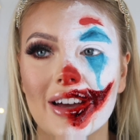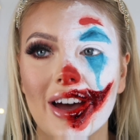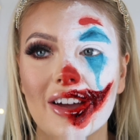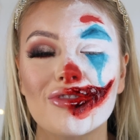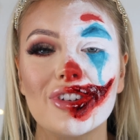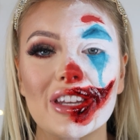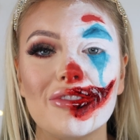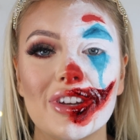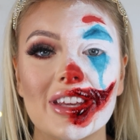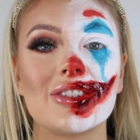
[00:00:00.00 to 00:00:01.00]
I
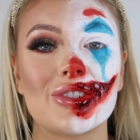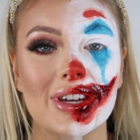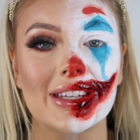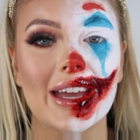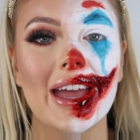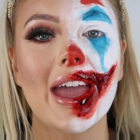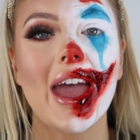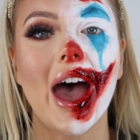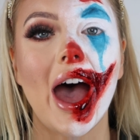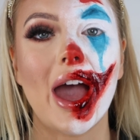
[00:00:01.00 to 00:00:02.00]
really enjoyed it.
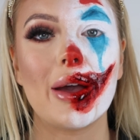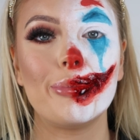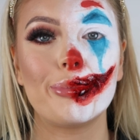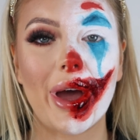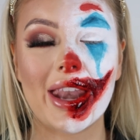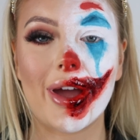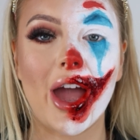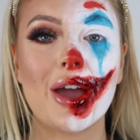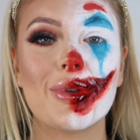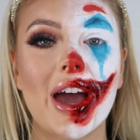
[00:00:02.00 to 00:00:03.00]
But anyway, I
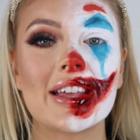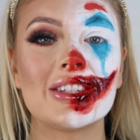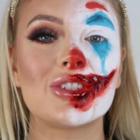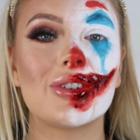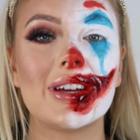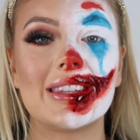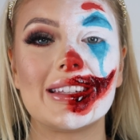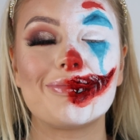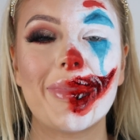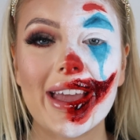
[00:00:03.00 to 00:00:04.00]
hope you guys enjoyed
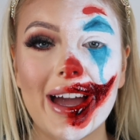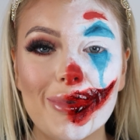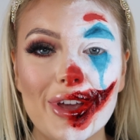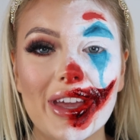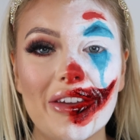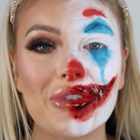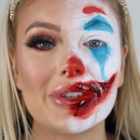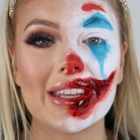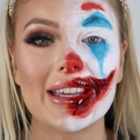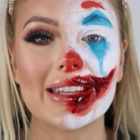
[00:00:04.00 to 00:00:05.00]
this makeup look. If you
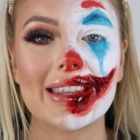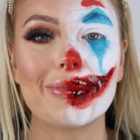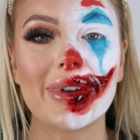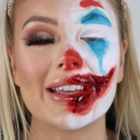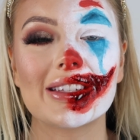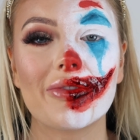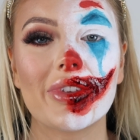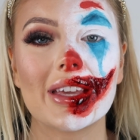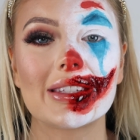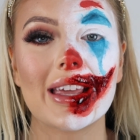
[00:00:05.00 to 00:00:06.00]
did, then please don't
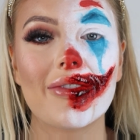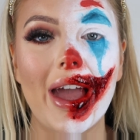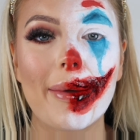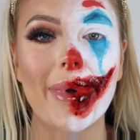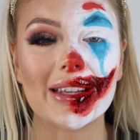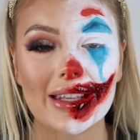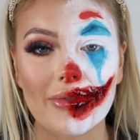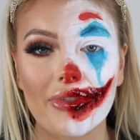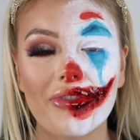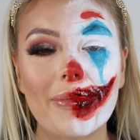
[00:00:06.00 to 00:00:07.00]
forget to give it a
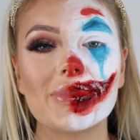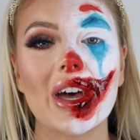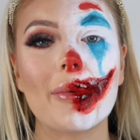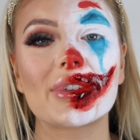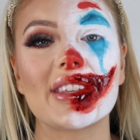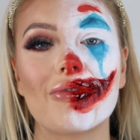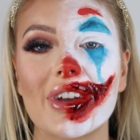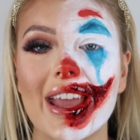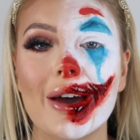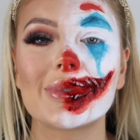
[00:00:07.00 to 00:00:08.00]
massive thumbs up, because that
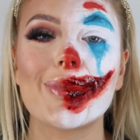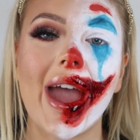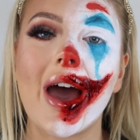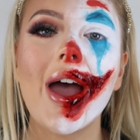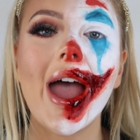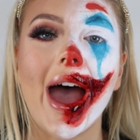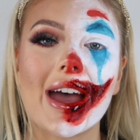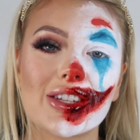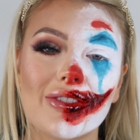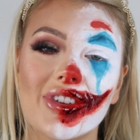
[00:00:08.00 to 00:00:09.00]
really helps me out,
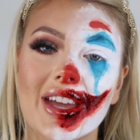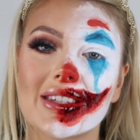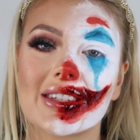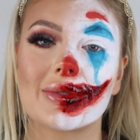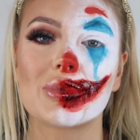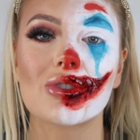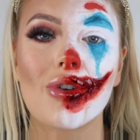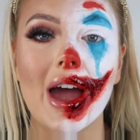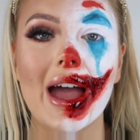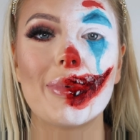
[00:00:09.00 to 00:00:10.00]
and don't forget to
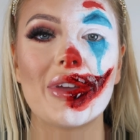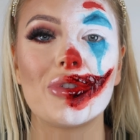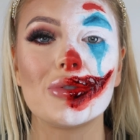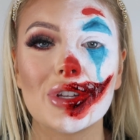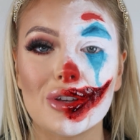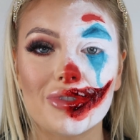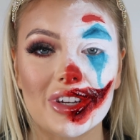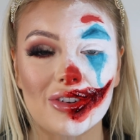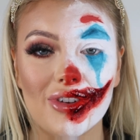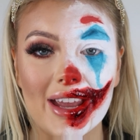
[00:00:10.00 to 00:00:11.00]
subscribe. If you do
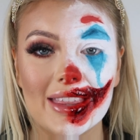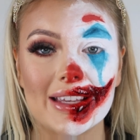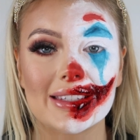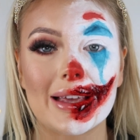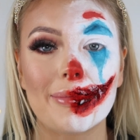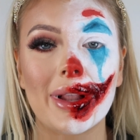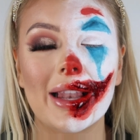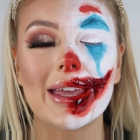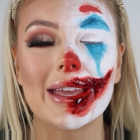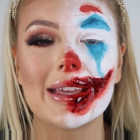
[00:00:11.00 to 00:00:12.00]
recreate this, then
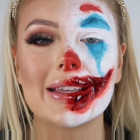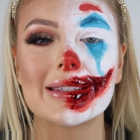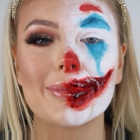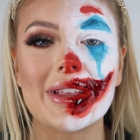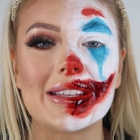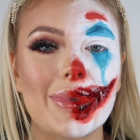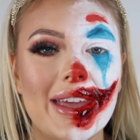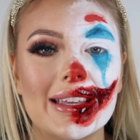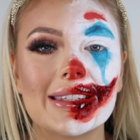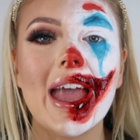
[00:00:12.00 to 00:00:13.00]
please
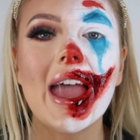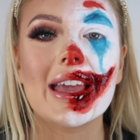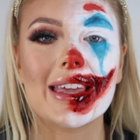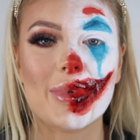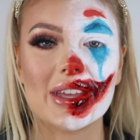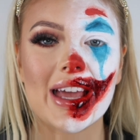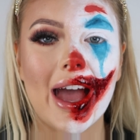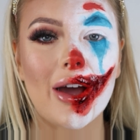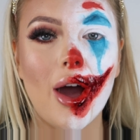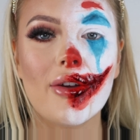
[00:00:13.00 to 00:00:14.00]
give me a
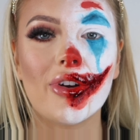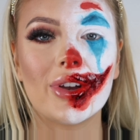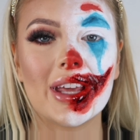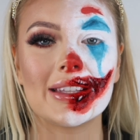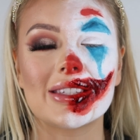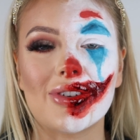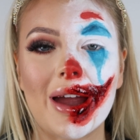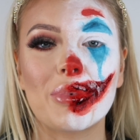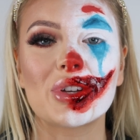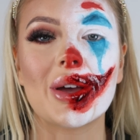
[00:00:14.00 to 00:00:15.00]
tag over on
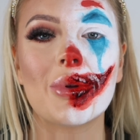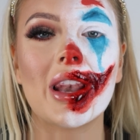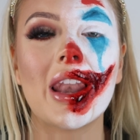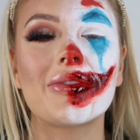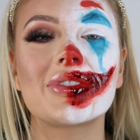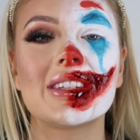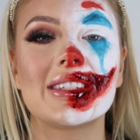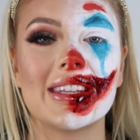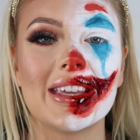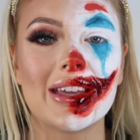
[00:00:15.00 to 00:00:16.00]
Instagram, because I would love to
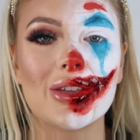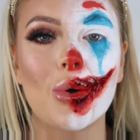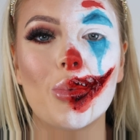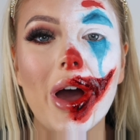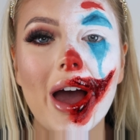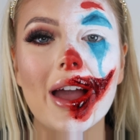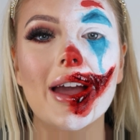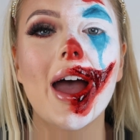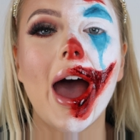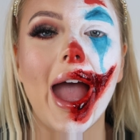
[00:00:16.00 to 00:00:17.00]
see your work.
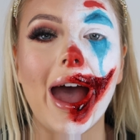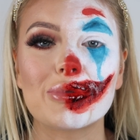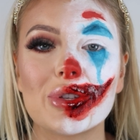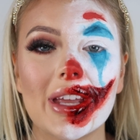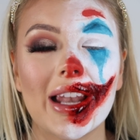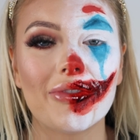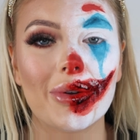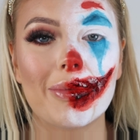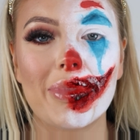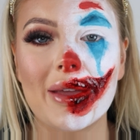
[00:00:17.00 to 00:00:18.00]
I absolutely love it
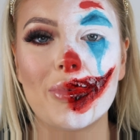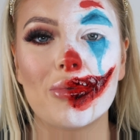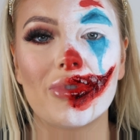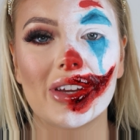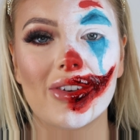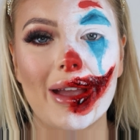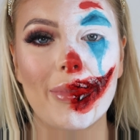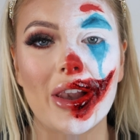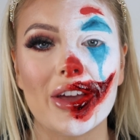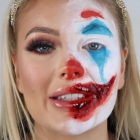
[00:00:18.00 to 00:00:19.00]
when people recreate
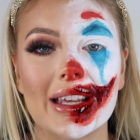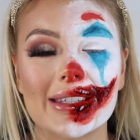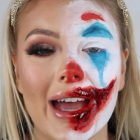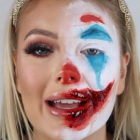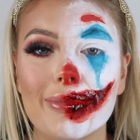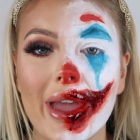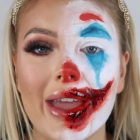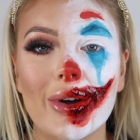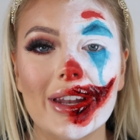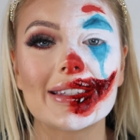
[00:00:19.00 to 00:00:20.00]
my looks and tag me.
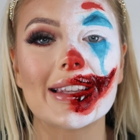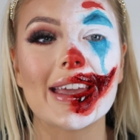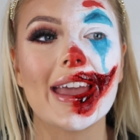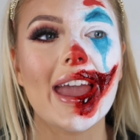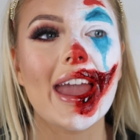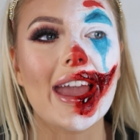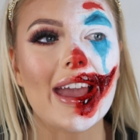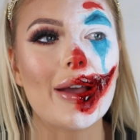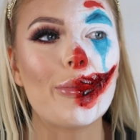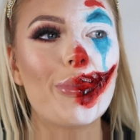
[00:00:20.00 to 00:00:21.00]
Honestly,
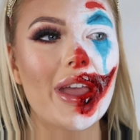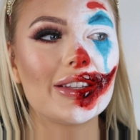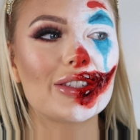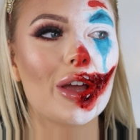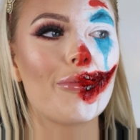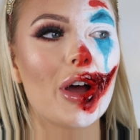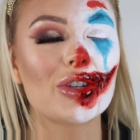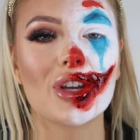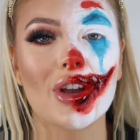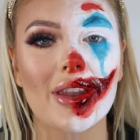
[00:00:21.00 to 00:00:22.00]
it means so
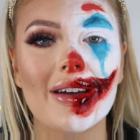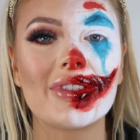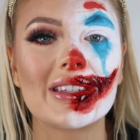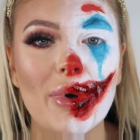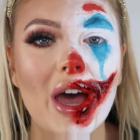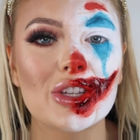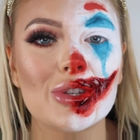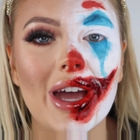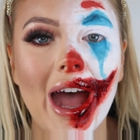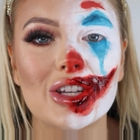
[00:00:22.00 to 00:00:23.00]
much to know that I've inspired you
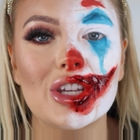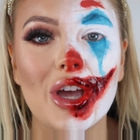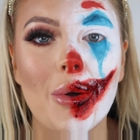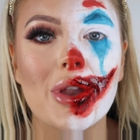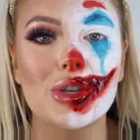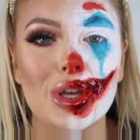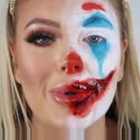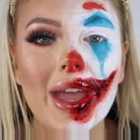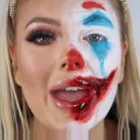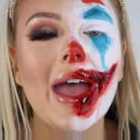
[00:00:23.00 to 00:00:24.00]
to actually go and do
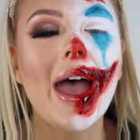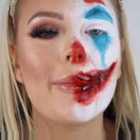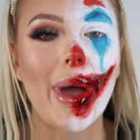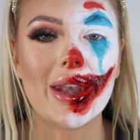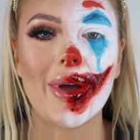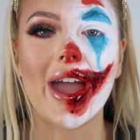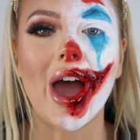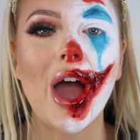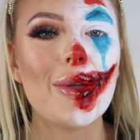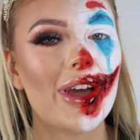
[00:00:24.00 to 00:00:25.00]
it. But anyway, I
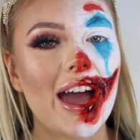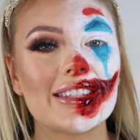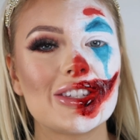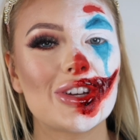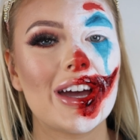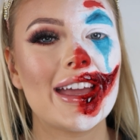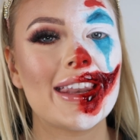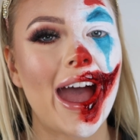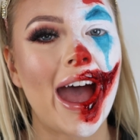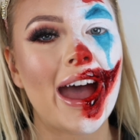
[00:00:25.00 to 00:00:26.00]
hope you guys enjoyed,
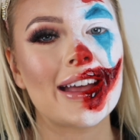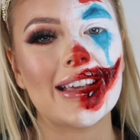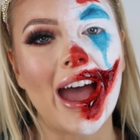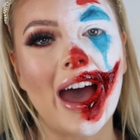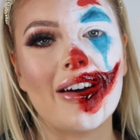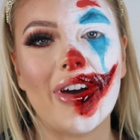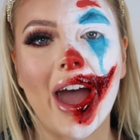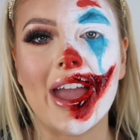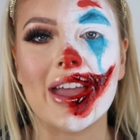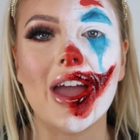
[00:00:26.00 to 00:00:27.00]
and have
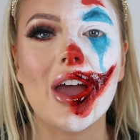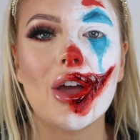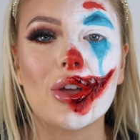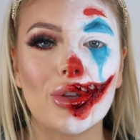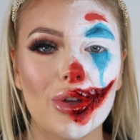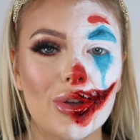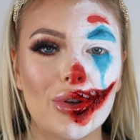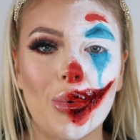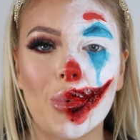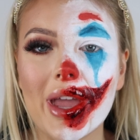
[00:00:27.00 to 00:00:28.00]
a
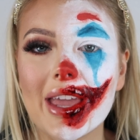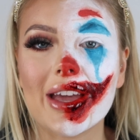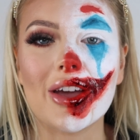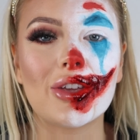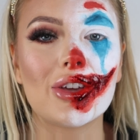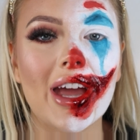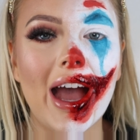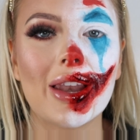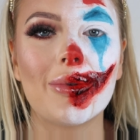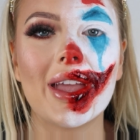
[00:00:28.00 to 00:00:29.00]
good week, a good
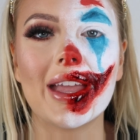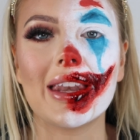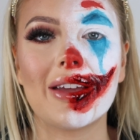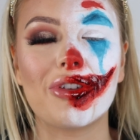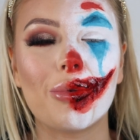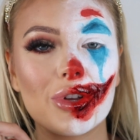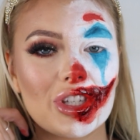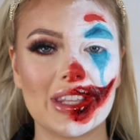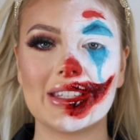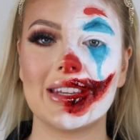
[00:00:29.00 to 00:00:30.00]
Halloween if you're
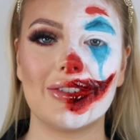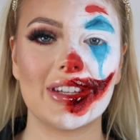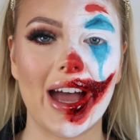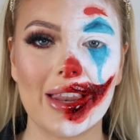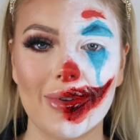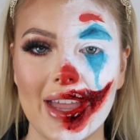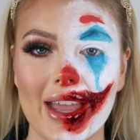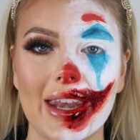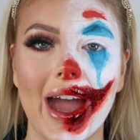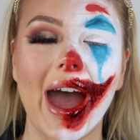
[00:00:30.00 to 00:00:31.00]
watching this nearer to
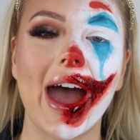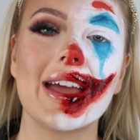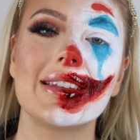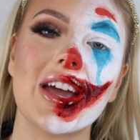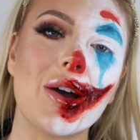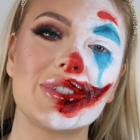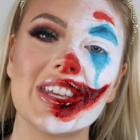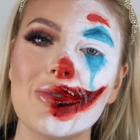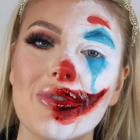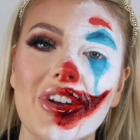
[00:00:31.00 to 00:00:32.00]
Halloween, and I'll
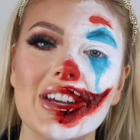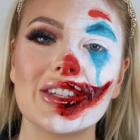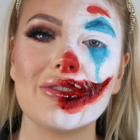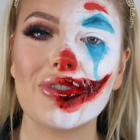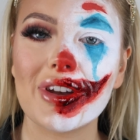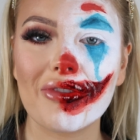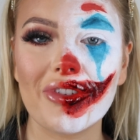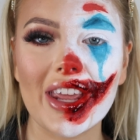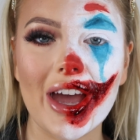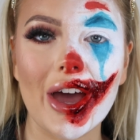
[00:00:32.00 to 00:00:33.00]
see you all very soon for another
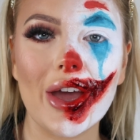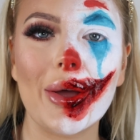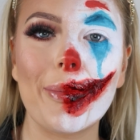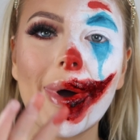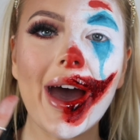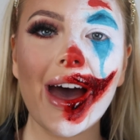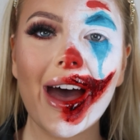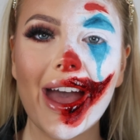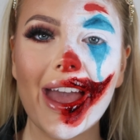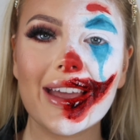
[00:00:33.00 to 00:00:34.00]
video.
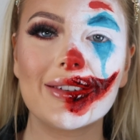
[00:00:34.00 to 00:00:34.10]
Bye!